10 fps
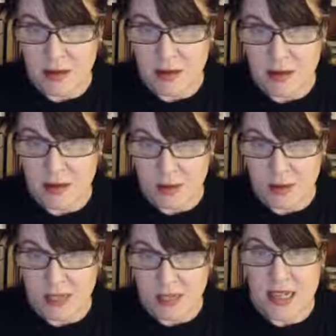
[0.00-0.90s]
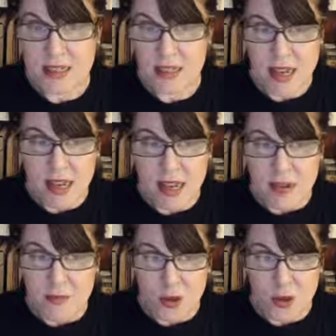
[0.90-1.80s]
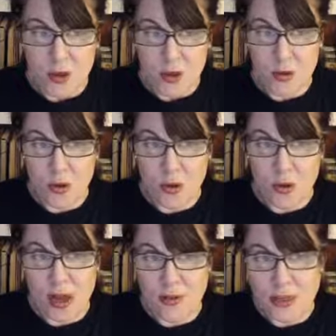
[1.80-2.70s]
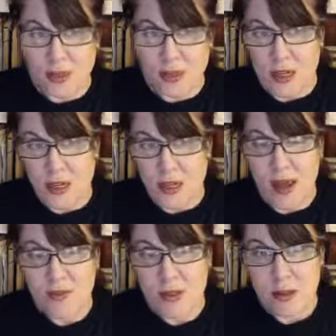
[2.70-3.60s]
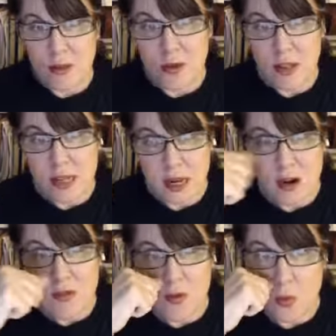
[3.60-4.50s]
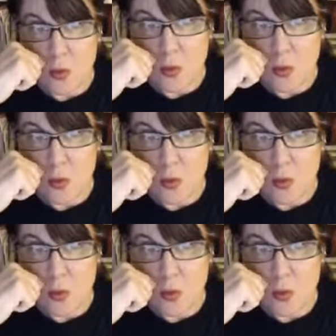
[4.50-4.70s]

I always say this. You have to be really careful